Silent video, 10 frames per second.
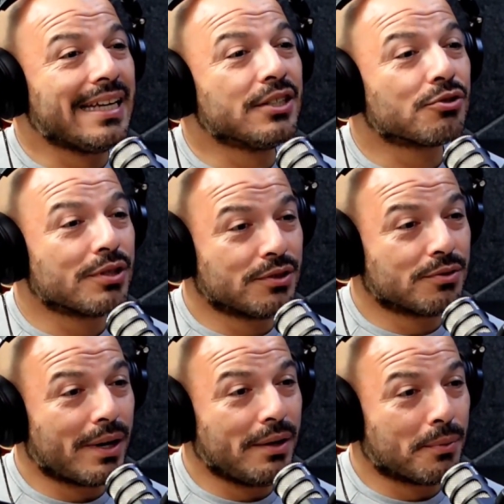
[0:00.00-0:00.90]

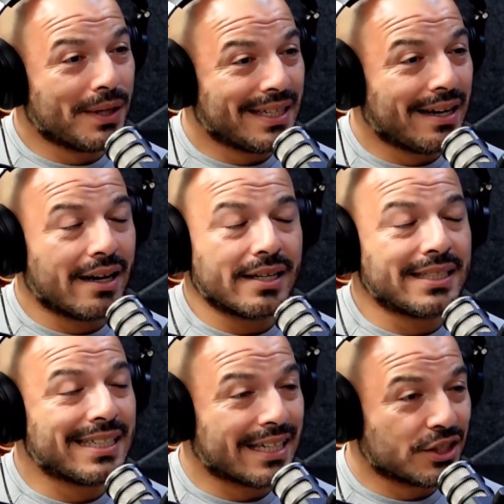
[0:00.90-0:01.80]
interest rate re- uh,
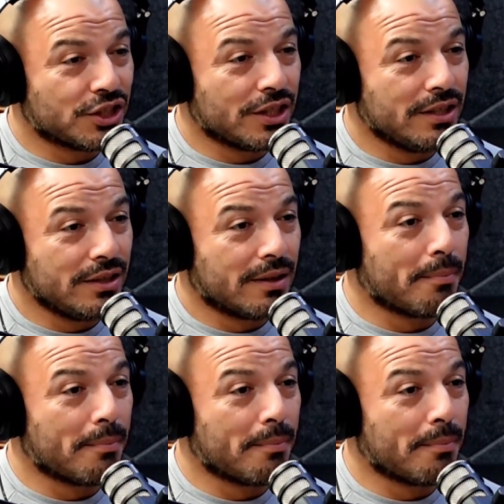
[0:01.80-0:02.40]
deduction,